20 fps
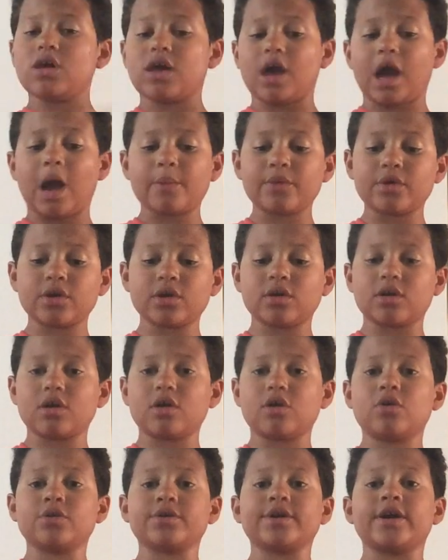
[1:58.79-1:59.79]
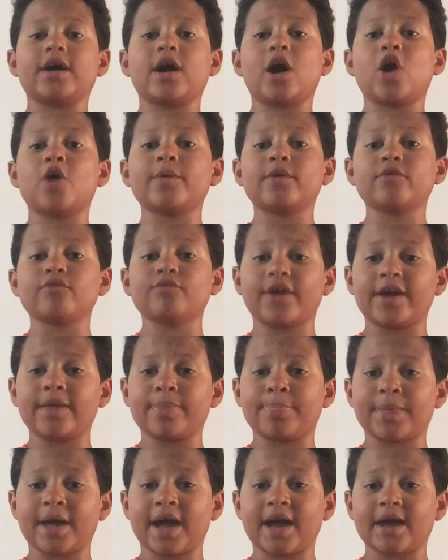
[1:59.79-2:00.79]
I'm gonna okay, I'll be
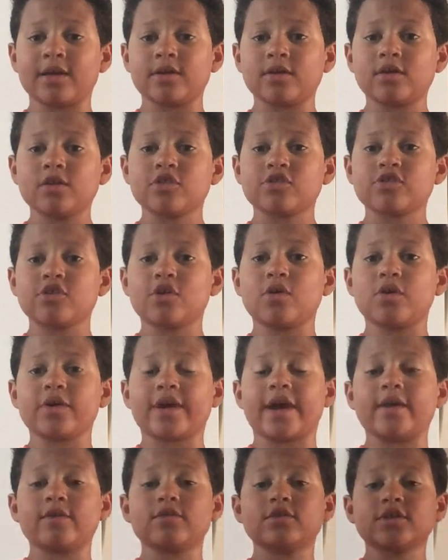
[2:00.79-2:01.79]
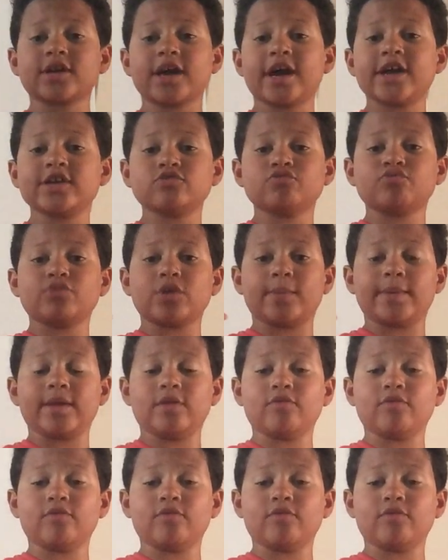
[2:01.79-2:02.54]
right back. So okay, guys, we'll be